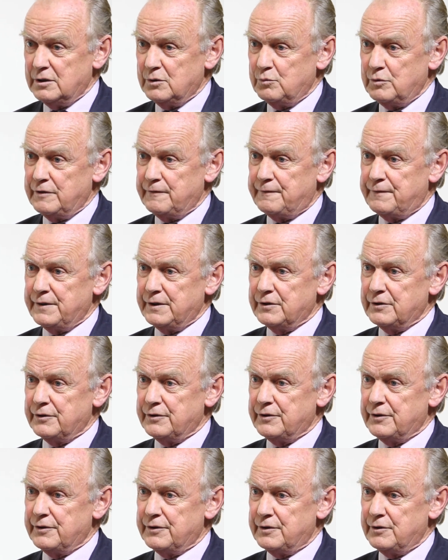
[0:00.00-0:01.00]
we feel
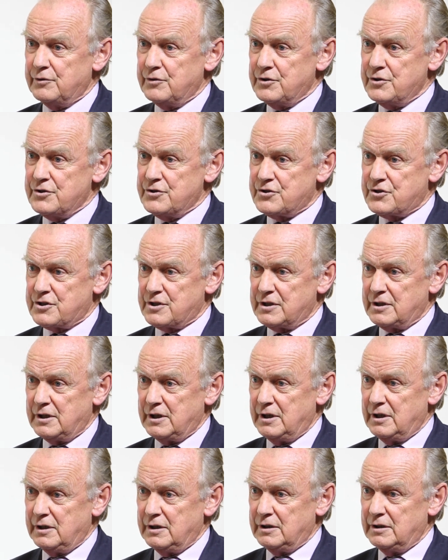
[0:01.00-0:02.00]
that there is
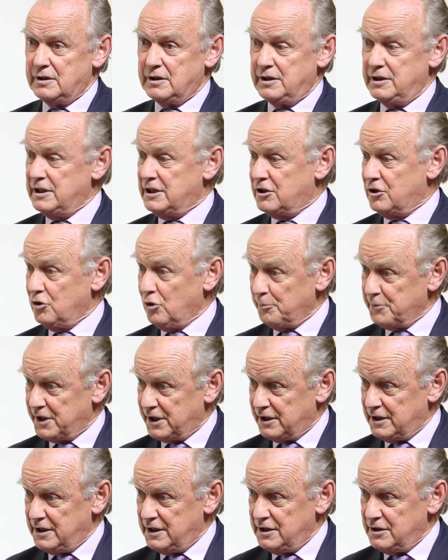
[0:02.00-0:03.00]
an economic
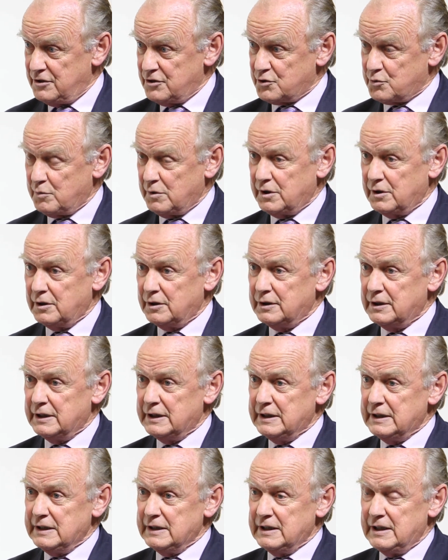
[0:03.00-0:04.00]
need as well,
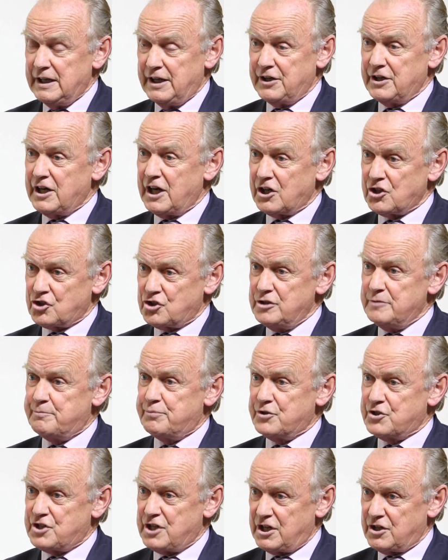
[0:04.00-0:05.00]
and actually
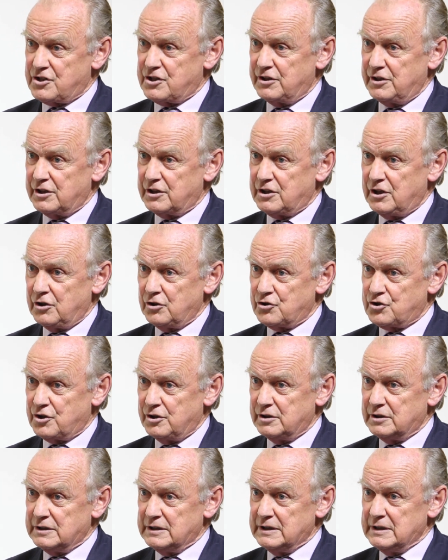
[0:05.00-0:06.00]
protecting the
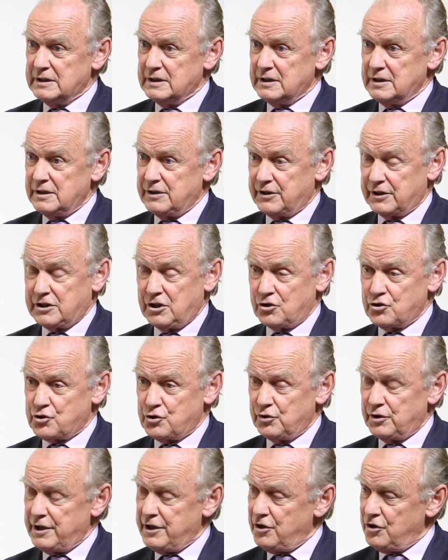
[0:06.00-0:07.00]
culture, the
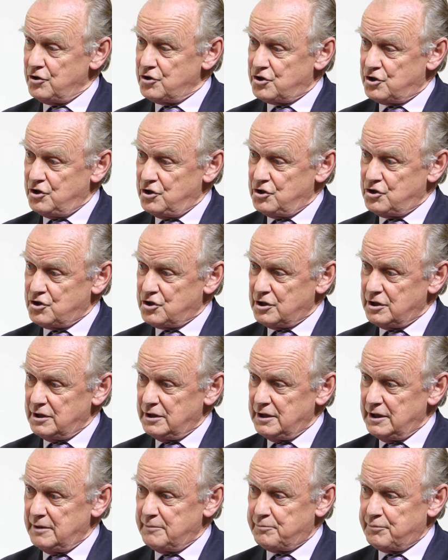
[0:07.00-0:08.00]
cultural heritage,
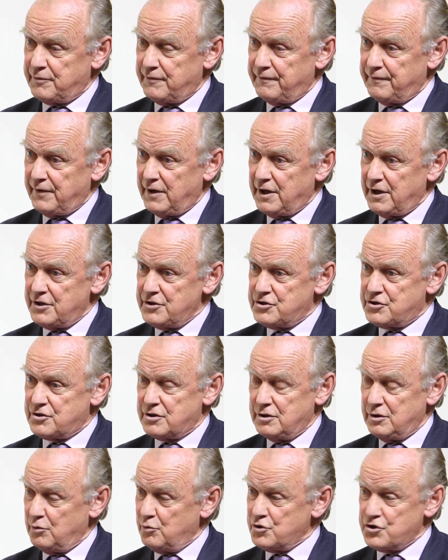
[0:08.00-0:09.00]
it provides
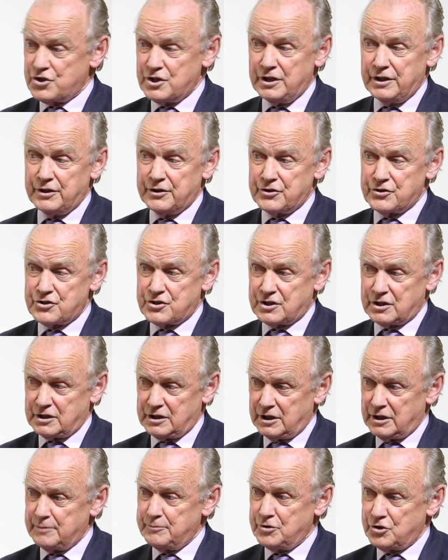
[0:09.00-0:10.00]
a resilience to
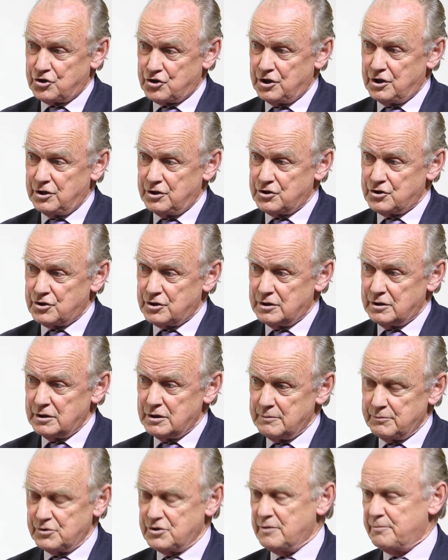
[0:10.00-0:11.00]
climate change,
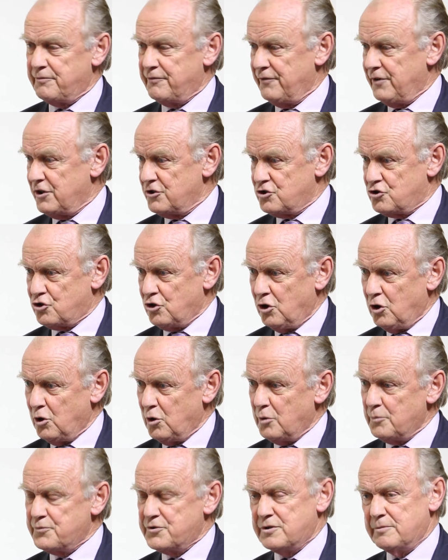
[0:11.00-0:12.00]
because it provides
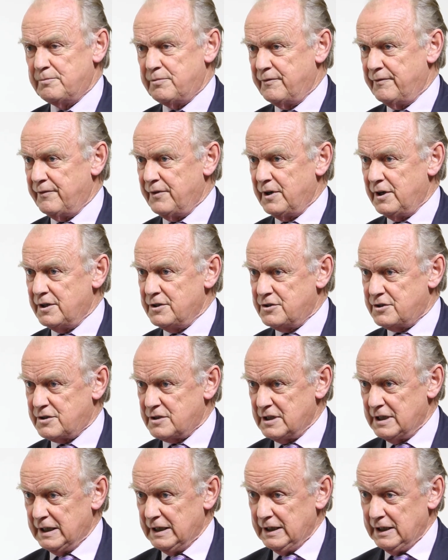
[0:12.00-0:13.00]
jobs,
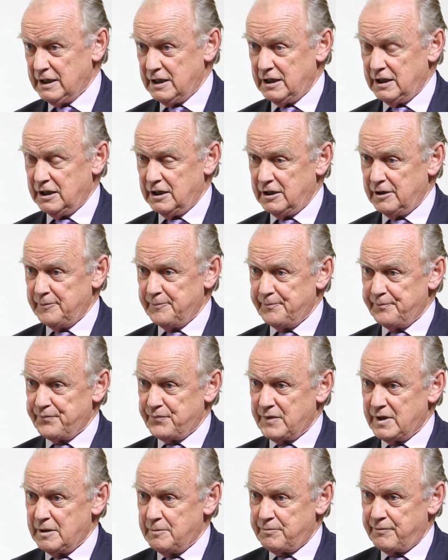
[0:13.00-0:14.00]

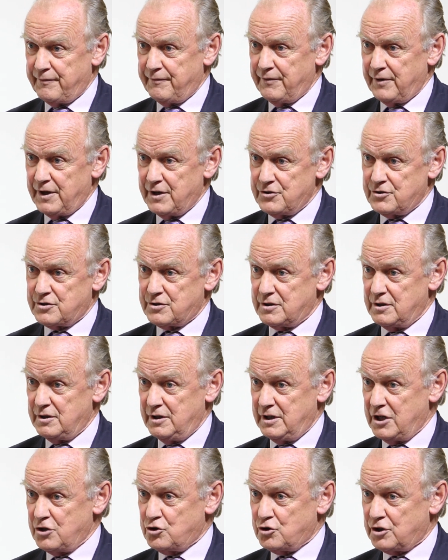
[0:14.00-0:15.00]
it provides
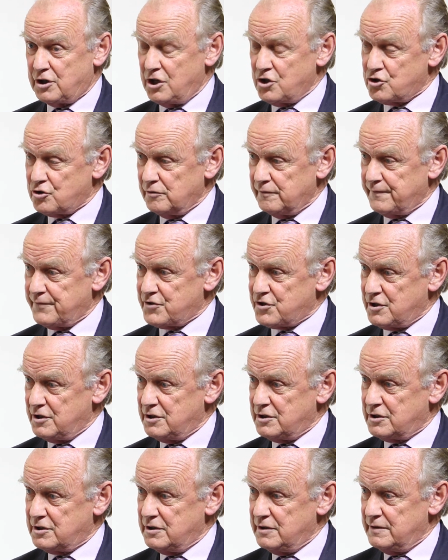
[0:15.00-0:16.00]
an educational
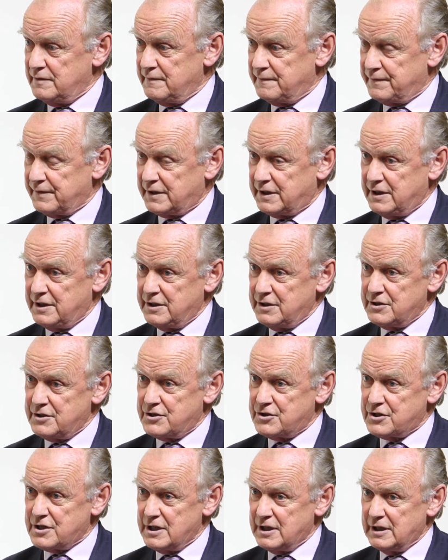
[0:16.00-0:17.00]
facility for
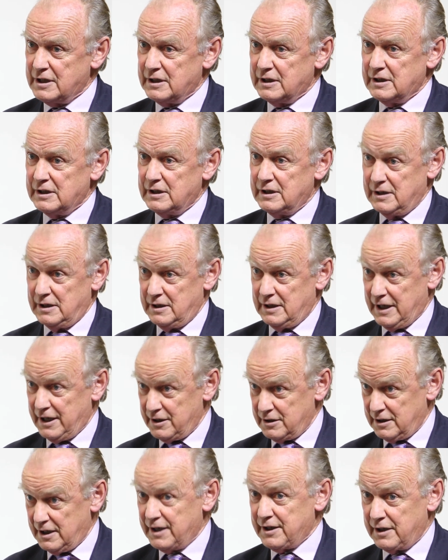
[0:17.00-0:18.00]
kids
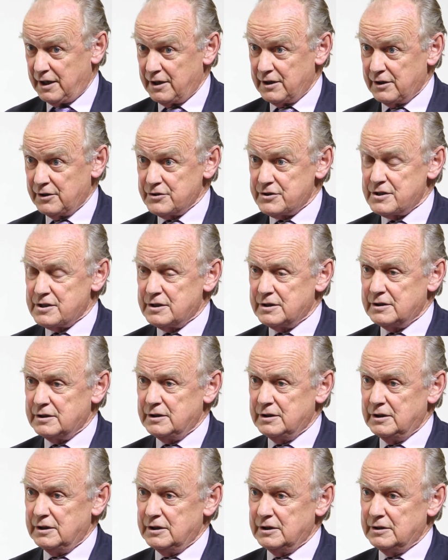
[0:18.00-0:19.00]
and adults,
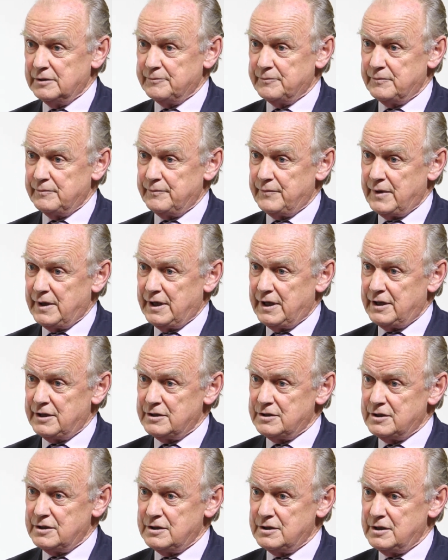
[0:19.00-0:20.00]

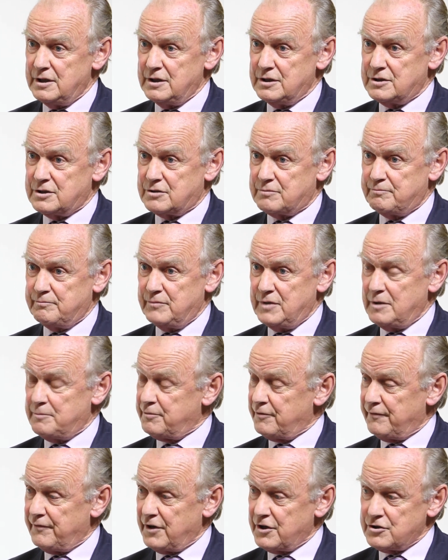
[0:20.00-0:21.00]
and it
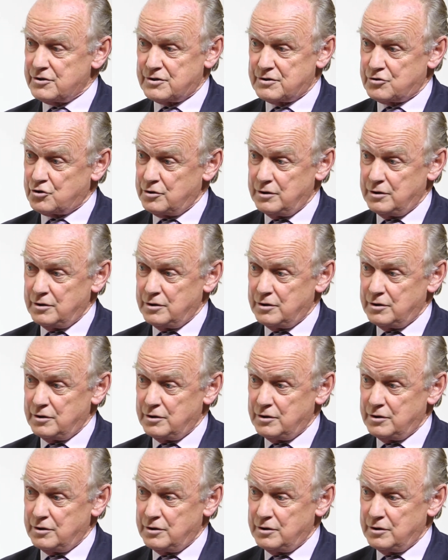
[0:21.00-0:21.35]
provides